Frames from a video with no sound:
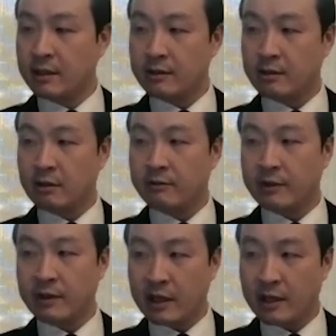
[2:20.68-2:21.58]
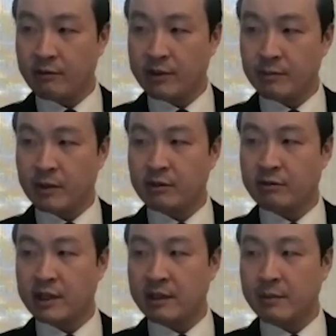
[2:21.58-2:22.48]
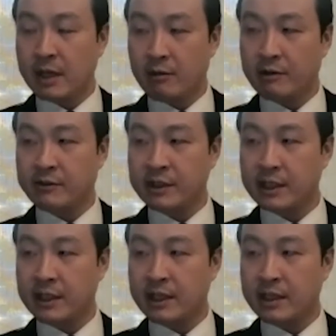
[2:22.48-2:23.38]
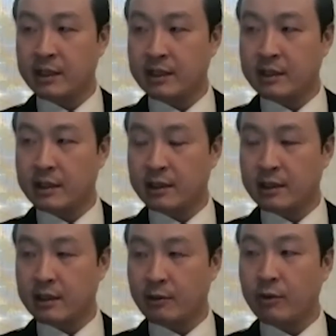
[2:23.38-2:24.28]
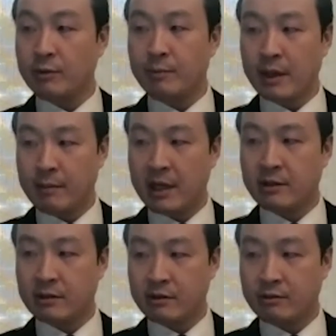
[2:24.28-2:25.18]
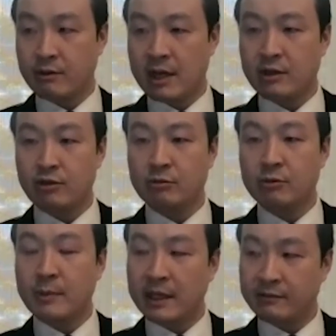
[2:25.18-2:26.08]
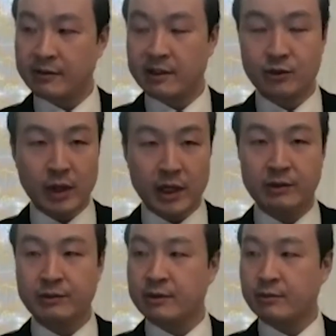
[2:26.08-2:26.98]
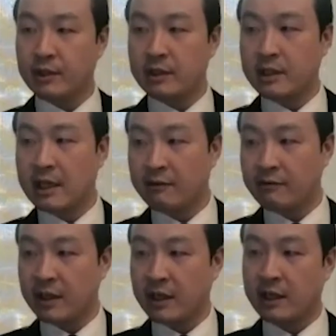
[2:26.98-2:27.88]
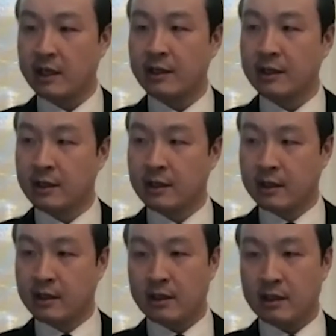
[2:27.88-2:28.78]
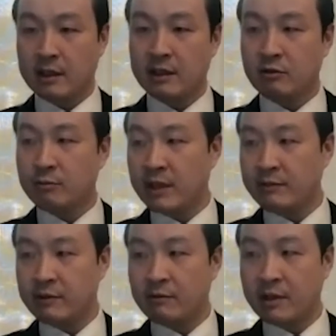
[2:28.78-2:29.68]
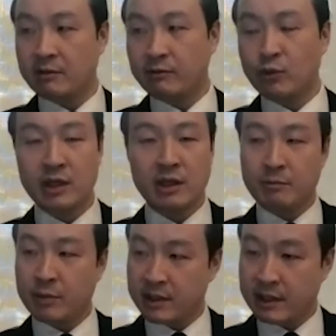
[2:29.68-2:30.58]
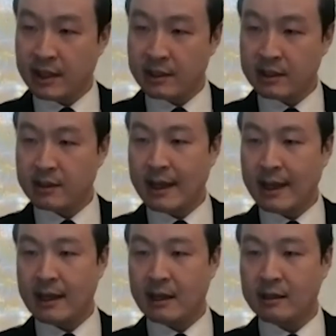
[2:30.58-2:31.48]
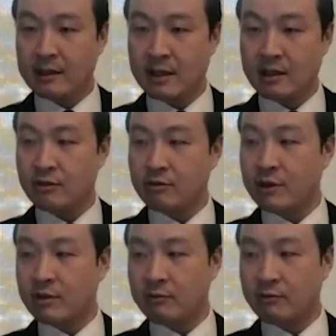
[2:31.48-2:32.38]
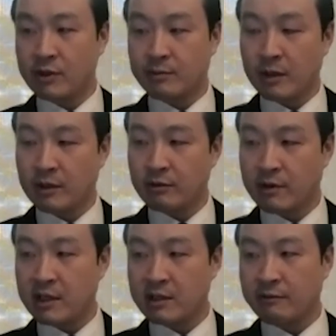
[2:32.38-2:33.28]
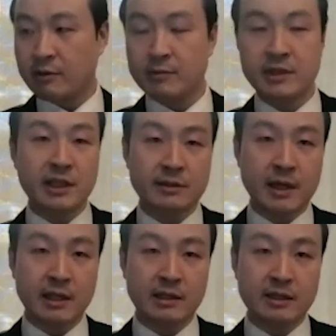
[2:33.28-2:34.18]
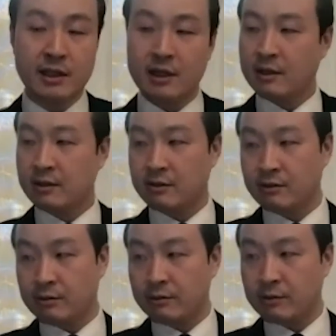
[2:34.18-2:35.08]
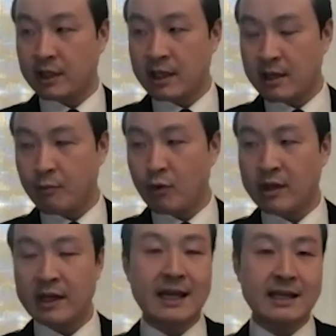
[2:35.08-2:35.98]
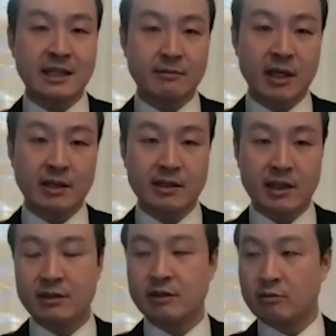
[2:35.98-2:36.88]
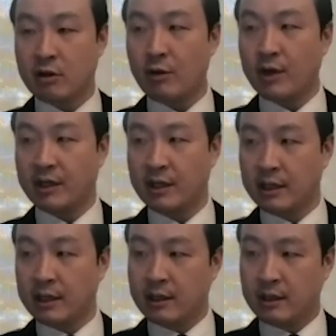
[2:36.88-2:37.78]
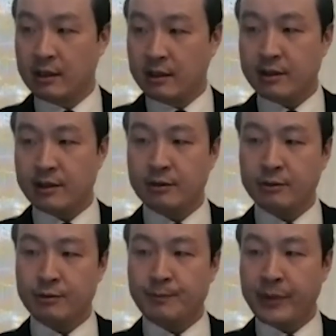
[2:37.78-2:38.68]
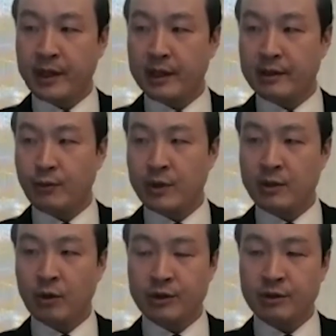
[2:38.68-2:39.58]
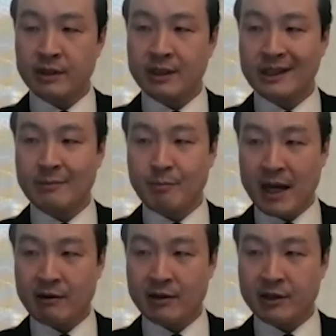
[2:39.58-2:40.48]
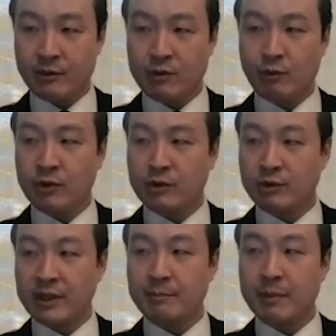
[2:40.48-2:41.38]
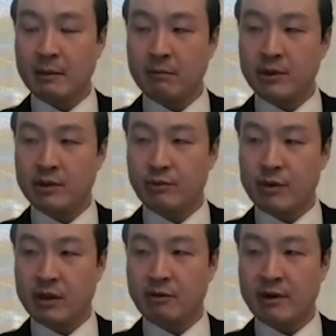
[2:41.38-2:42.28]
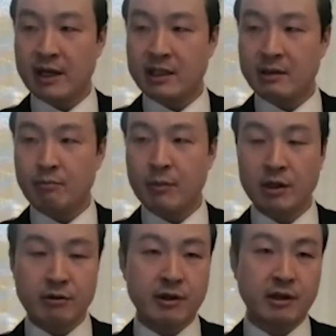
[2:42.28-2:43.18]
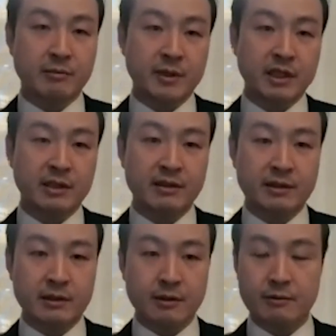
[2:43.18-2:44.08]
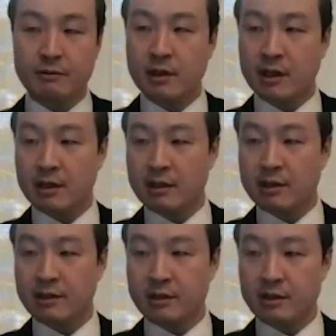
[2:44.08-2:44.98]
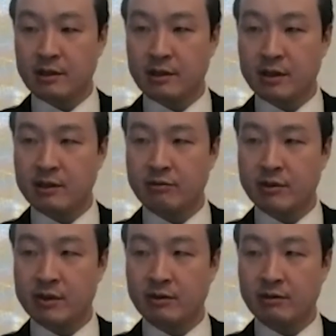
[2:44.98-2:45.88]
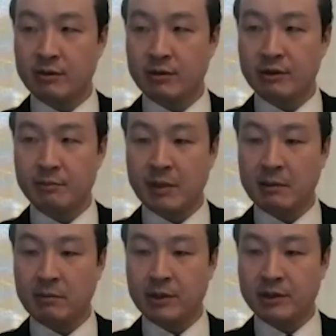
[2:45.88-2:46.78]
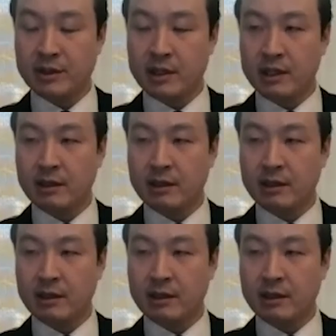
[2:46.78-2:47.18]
So not a very high response rate. However, there were patients who had durable benefit as well. So we did have a clinical benefit rate of 29% and a duration of response ranging from 6 months to more than 18 months and still going. So we also did a comparison with what's already published with neratinib monotherapy. So these results were already published